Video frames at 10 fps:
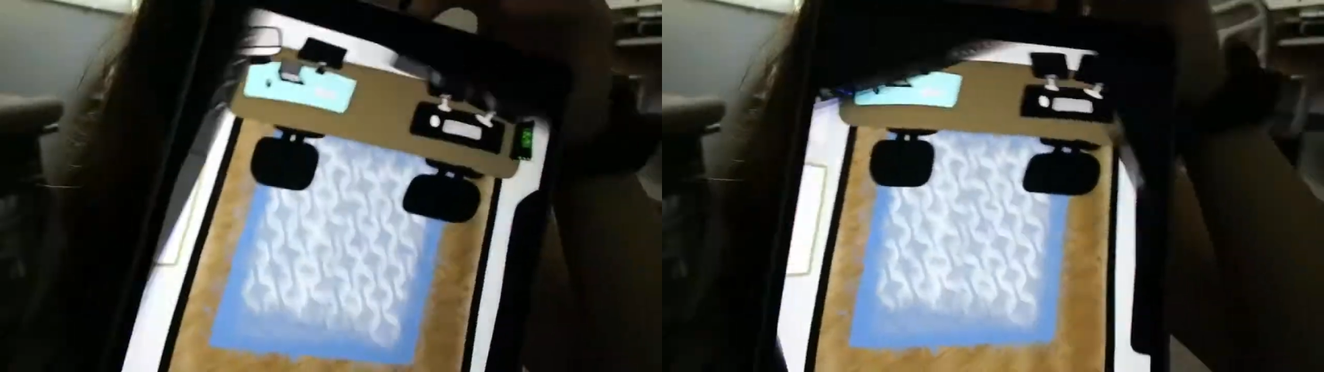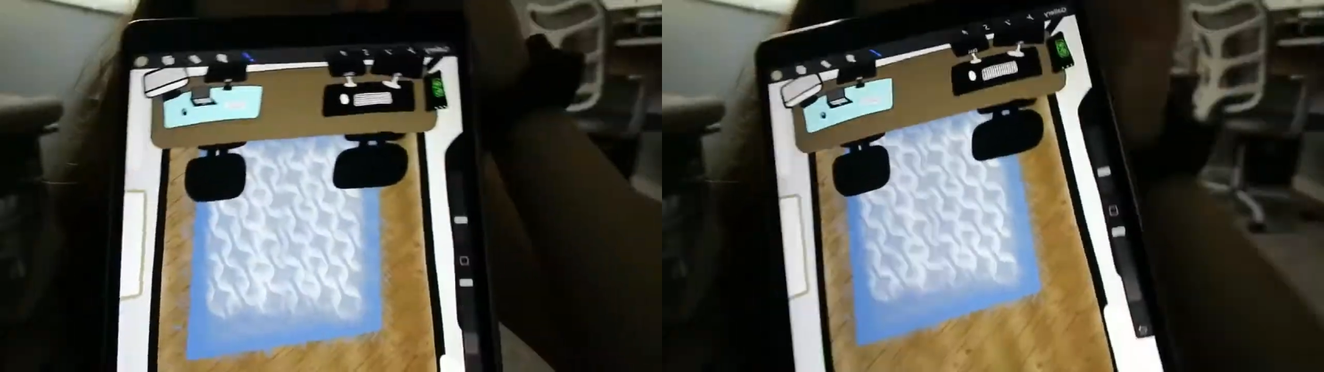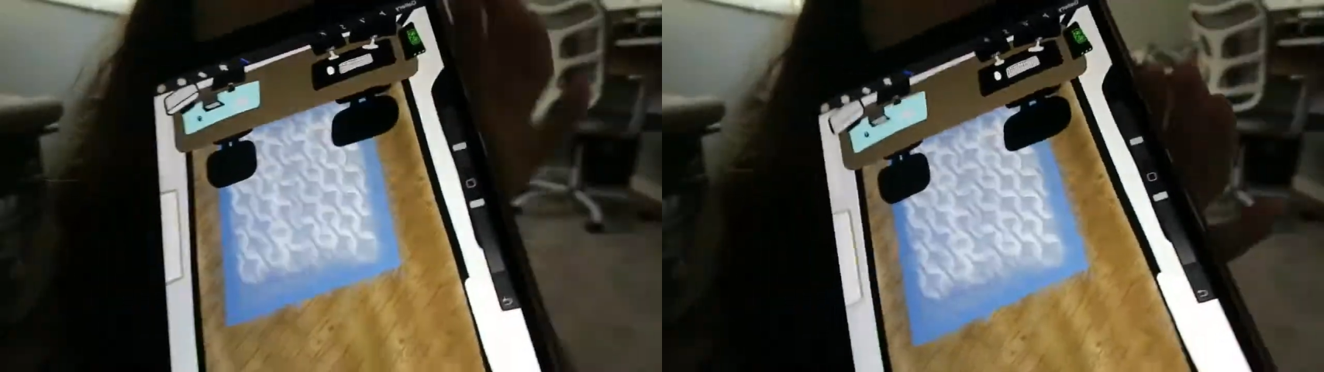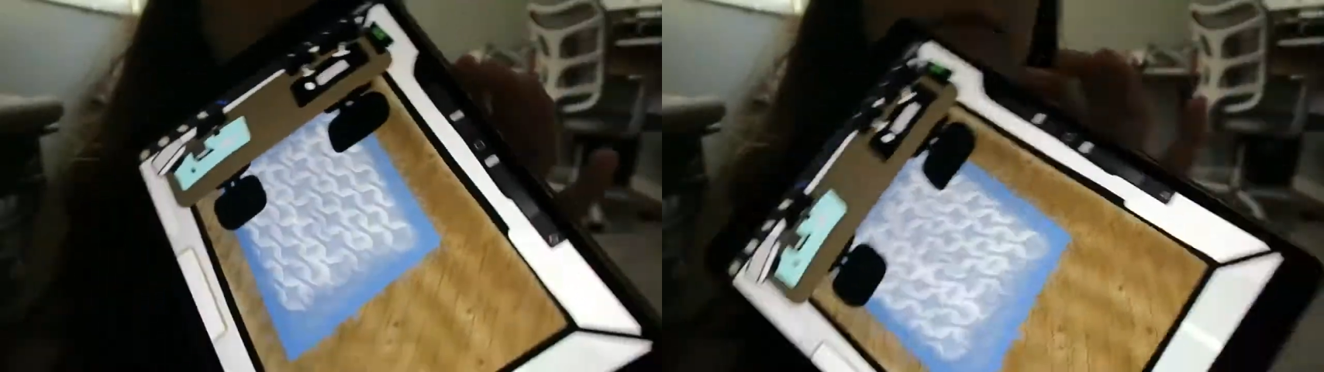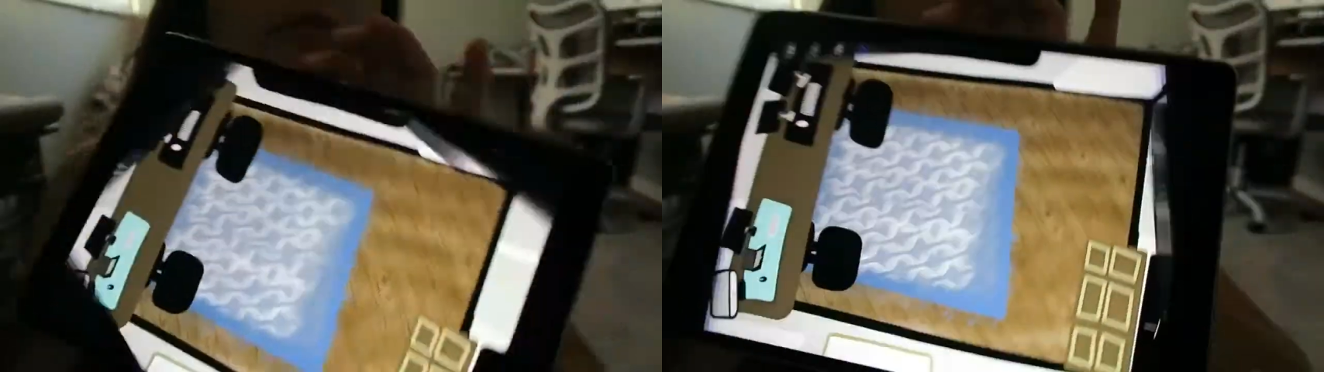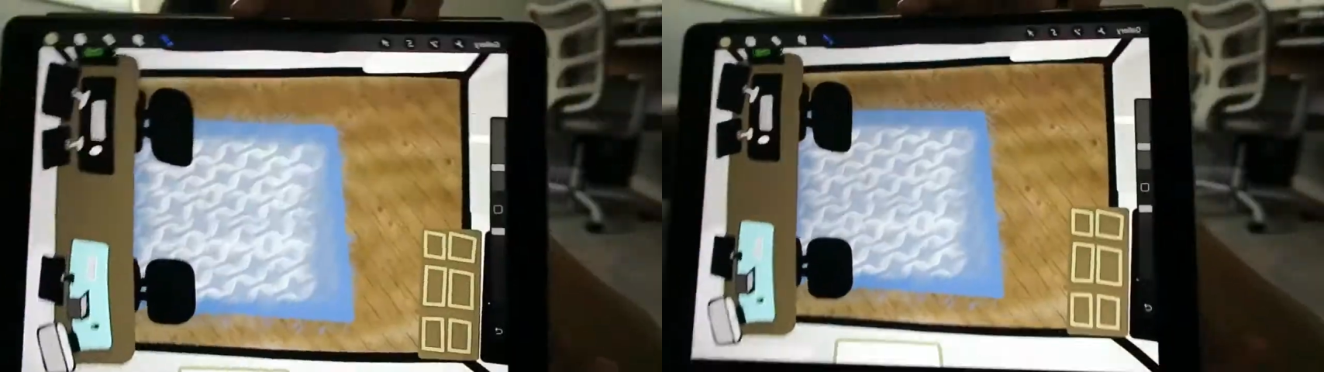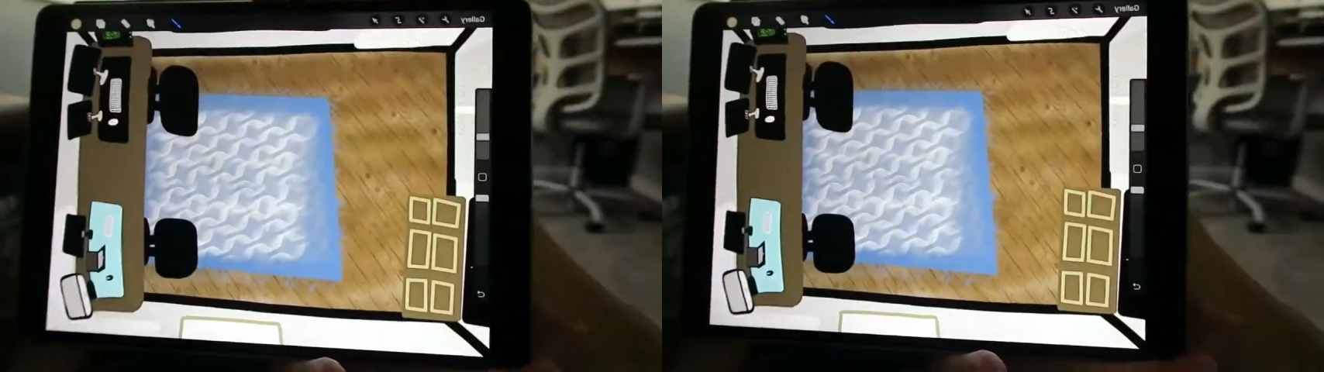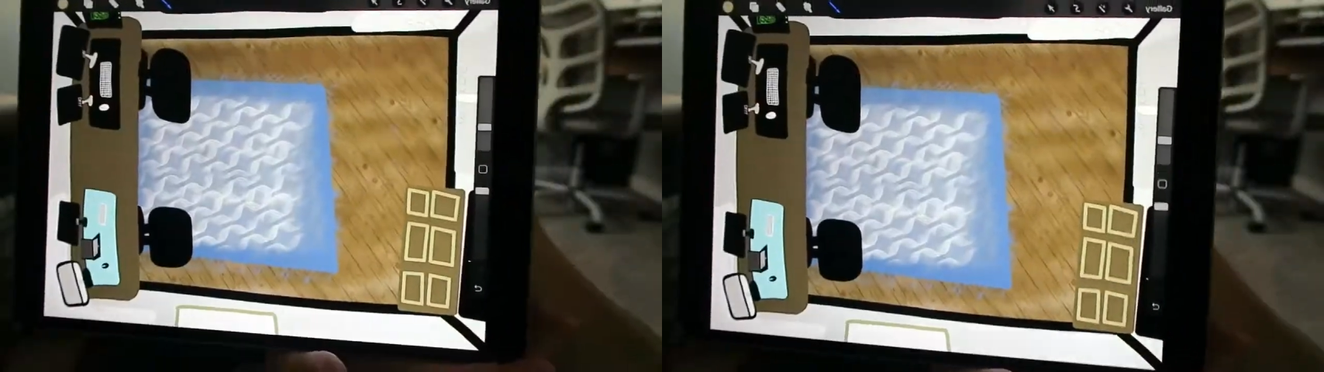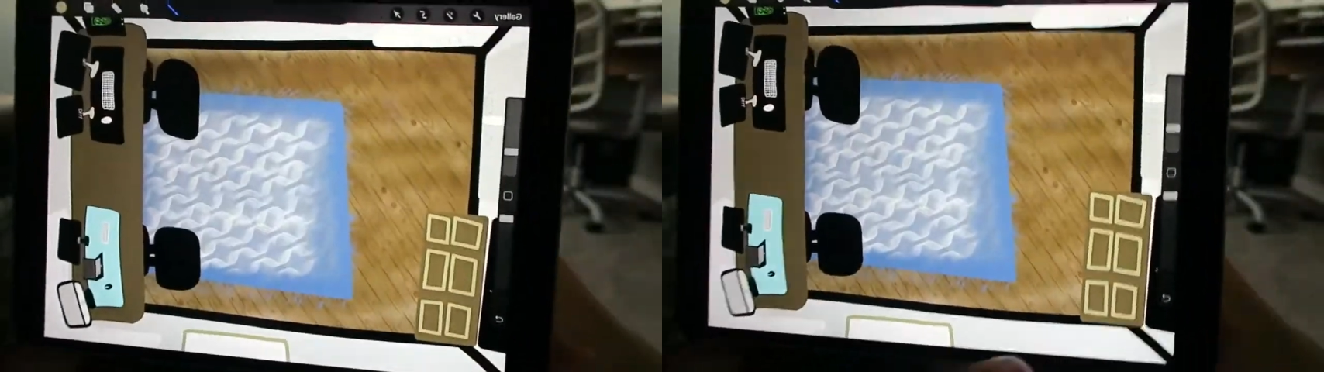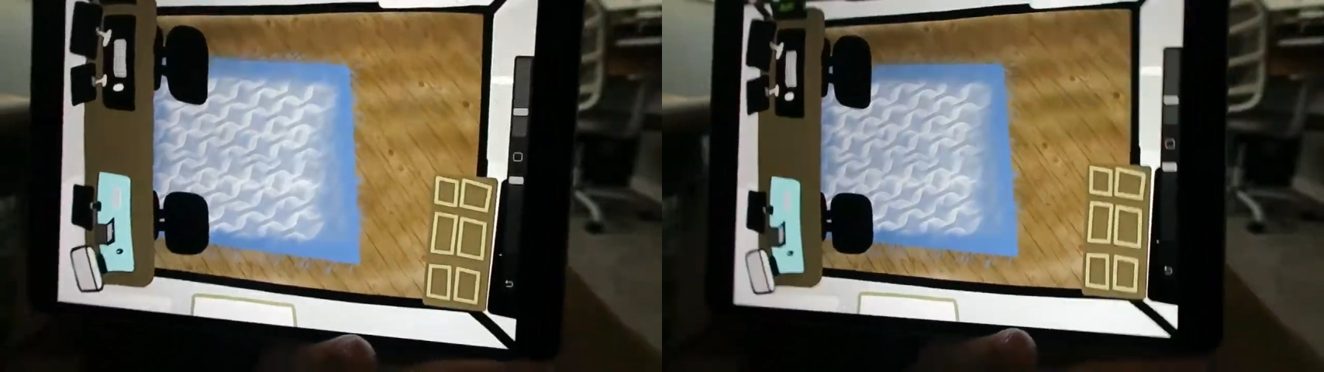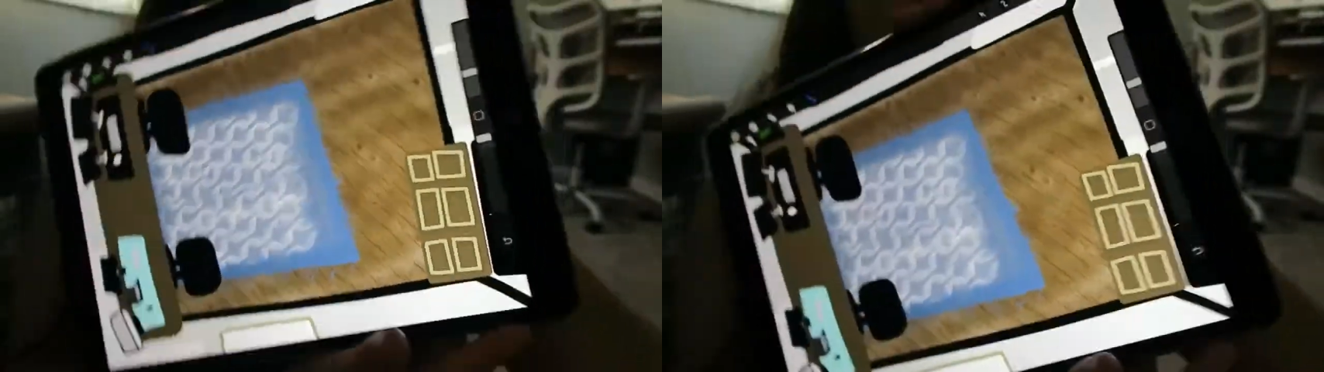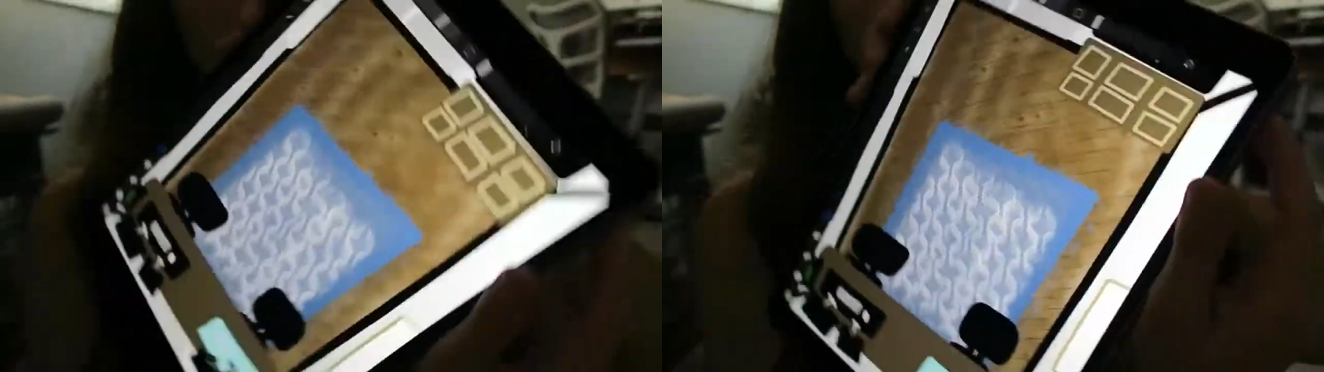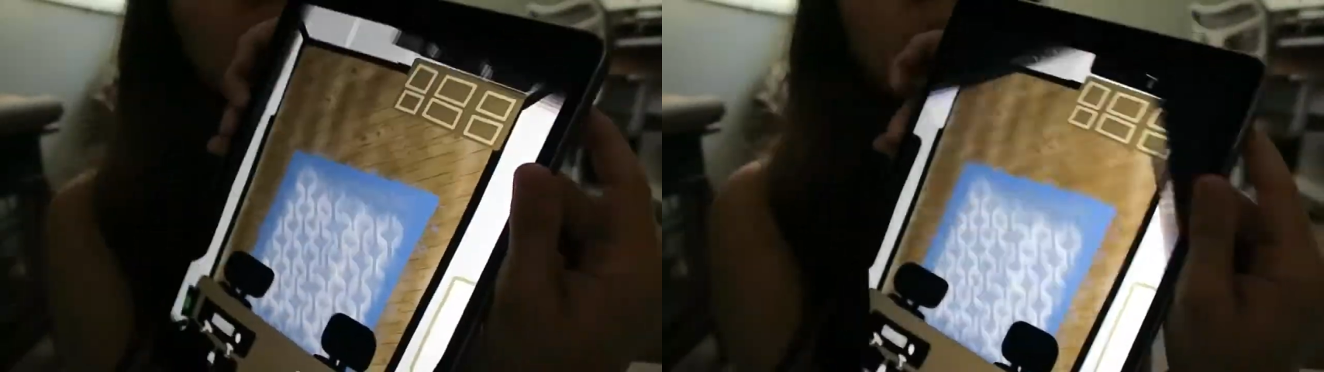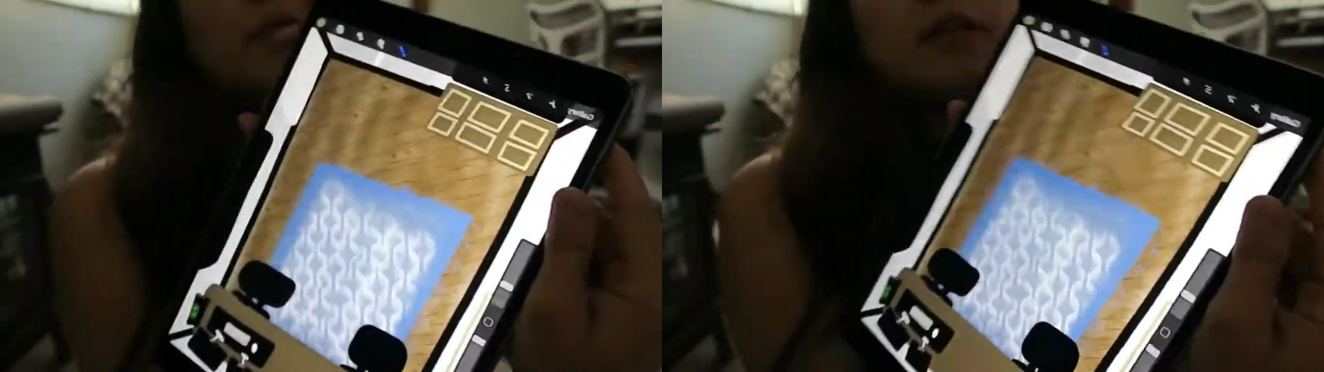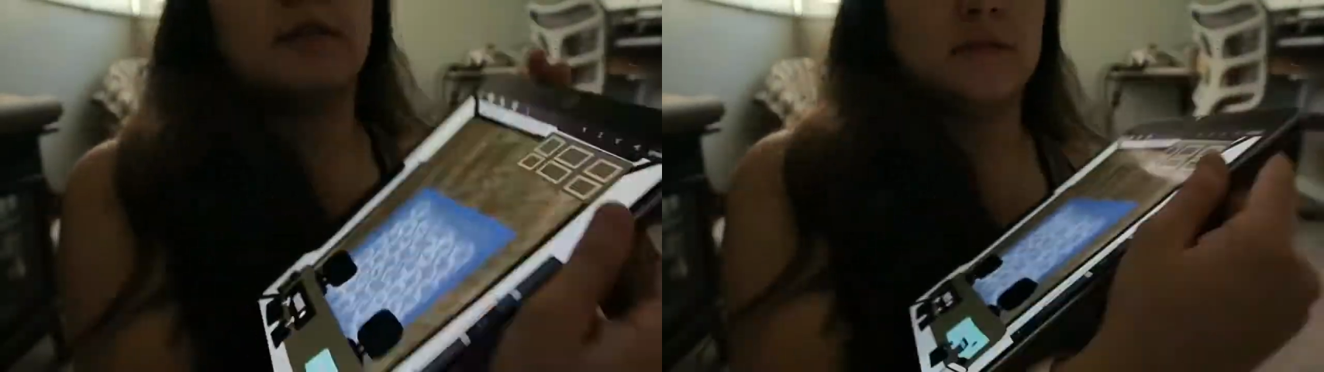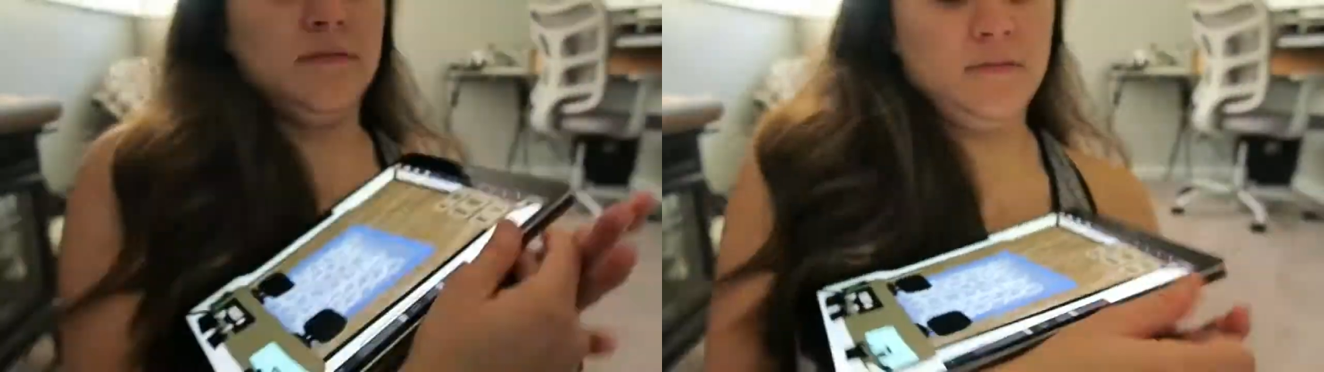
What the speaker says: [unreadable: no face in view]